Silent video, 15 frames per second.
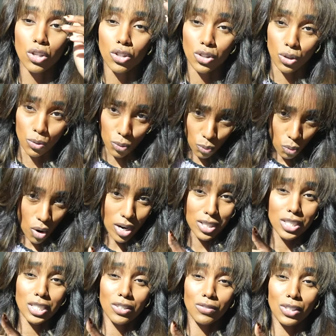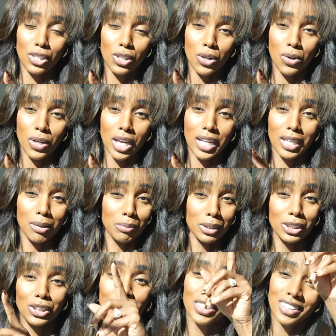So watch this video in
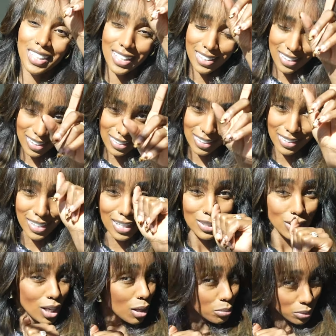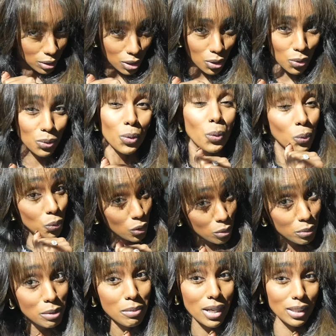completion, and then the next upload will
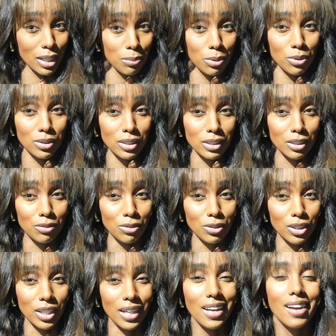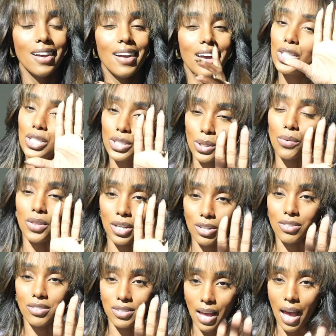be my labor and delivery. So
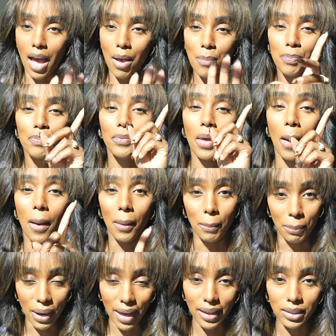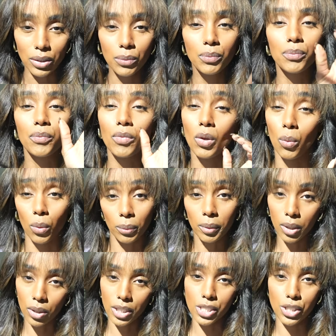there's that. But what we're
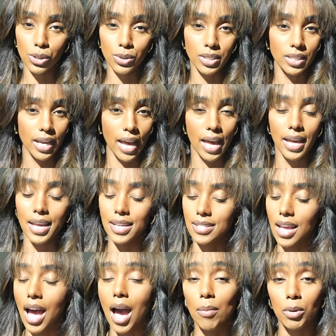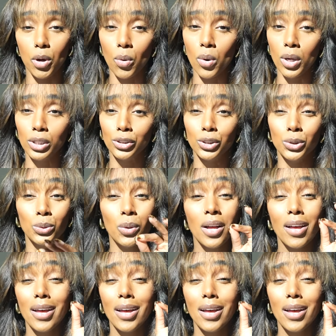going to do today is I'm going to